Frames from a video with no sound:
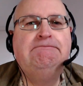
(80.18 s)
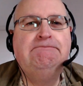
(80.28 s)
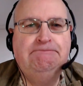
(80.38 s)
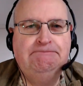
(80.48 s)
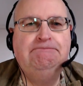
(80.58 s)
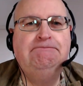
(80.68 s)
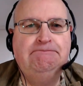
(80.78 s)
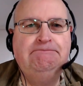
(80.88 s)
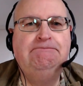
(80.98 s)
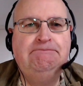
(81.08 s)

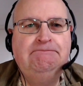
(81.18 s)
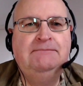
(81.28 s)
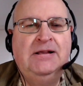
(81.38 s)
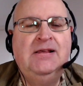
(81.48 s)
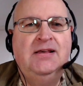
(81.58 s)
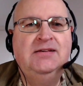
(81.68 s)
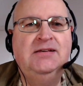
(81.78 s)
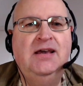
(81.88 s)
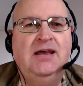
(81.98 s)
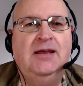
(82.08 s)
Hmm.
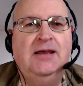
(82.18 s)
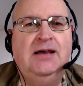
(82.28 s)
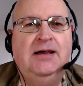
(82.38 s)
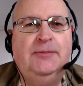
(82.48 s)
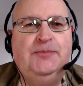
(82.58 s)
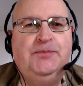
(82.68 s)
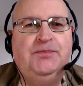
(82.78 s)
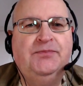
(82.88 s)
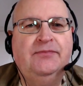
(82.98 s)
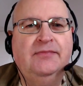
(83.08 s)
Yeah, um,
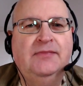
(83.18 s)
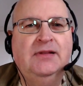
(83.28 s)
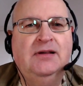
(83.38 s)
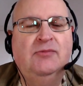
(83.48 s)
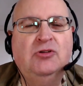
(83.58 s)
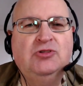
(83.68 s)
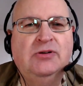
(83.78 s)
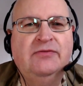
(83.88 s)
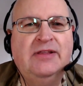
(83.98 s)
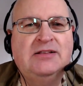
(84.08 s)
I'm not sure
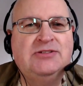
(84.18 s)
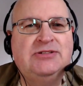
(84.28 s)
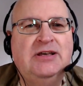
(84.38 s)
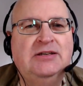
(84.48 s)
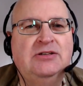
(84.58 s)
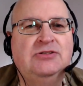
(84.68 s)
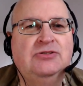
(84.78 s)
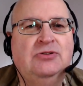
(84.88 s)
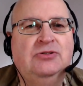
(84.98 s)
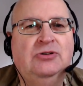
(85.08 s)
if that's science
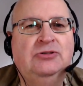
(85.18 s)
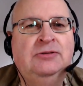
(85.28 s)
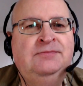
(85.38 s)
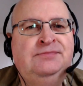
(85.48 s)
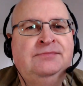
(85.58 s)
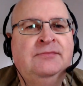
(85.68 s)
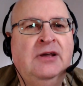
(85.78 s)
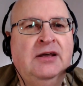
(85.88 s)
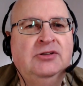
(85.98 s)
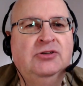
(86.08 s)
or not.
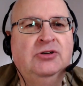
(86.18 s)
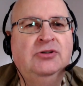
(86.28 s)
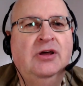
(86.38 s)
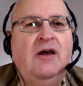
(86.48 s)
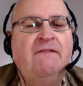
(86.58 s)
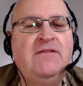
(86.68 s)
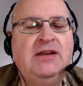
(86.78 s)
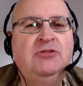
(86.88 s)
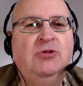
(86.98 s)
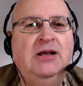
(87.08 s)
I could
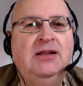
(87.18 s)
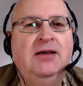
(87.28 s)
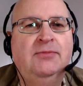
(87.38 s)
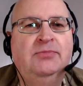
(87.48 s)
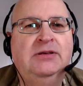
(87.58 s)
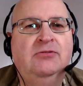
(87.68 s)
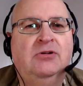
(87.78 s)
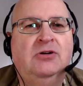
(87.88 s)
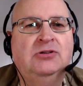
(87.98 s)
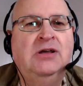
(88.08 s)
very well be
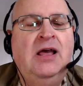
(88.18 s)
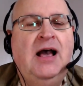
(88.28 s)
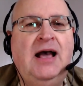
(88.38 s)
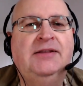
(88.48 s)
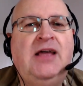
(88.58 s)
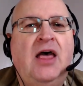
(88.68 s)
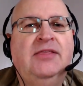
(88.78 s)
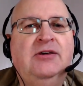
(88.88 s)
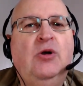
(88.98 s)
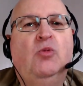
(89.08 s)
wrong. And
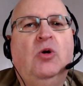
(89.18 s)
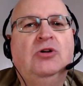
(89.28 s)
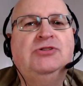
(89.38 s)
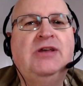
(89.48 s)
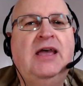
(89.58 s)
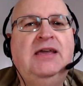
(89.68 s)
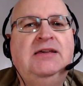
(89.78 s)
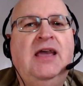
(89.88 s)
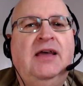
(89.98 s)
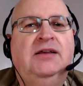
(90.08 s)
there was
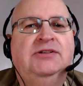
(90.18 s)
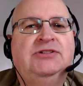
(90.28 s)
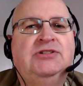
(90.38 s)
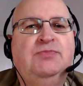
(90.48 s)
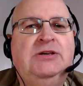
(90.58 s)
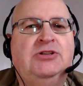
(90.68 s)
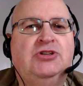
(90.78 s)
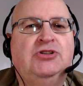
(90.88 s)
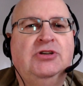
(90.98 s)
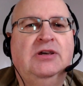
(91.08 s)
a
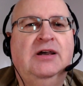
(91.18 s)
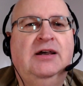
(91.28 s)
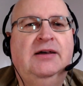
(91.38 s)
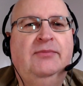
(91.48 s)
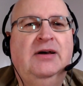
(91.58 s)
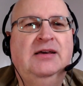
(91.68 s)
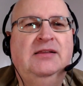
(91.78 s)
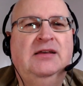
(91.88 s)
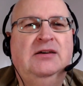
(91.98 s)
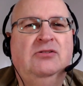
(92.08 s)
speech um,
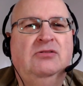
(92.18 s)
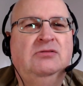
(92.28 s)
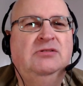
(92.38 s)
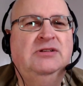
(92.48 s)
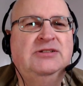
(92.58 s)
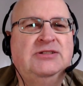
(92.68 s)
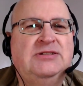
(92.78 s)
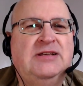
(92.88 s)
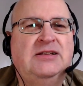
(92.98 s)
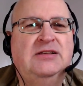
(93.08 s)
either on the
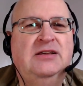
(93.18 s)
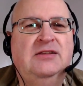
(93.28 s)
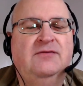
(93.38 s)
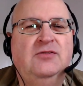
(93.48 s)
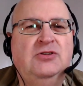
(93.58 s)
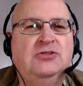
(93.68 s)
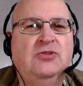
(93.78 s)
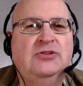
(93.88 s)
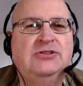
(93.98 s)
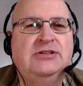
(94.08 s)
Saturday the 1st or
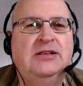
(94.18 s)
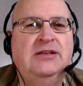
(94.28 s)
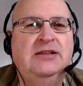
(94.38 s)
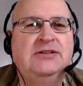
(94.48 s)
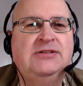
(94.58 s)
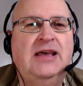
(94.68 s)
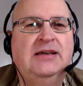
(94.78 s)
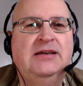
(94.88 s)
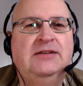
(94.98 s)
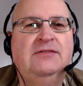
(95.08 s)
the Sunday the
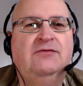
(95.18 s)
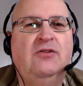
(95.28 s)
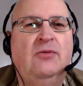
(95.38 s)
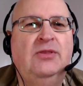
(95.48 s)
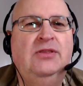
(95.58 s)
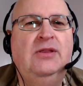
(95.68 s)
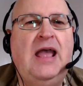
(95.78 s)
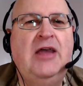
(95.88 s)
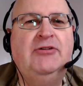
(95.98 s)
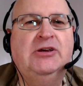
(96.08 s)
2nd from
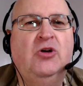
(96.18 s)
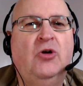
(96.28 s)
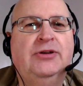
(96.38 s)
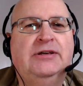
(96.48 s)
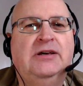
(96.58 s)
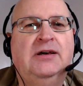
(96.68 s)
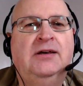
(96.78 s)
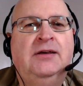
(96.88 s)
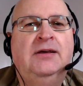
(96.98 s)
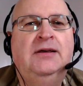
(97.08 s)
Eric Honecker
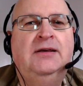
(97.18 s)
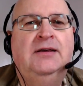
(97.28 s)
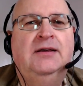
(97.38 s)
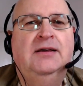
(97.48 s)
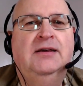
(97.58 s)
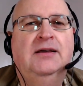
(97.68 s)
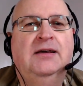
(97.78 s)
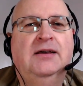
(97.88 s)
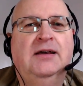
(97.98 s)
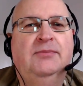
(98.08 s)

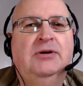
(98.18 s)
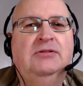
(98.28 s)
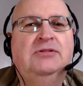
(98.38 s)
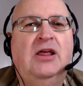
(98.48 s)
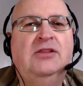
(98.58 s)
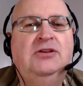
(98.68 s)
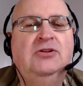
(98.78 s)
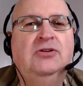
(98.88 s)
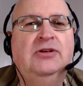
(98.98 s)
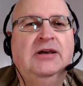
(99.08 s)
about the
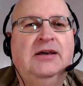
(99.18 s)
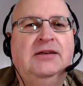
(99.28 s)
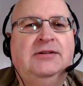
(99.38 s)
year ahead.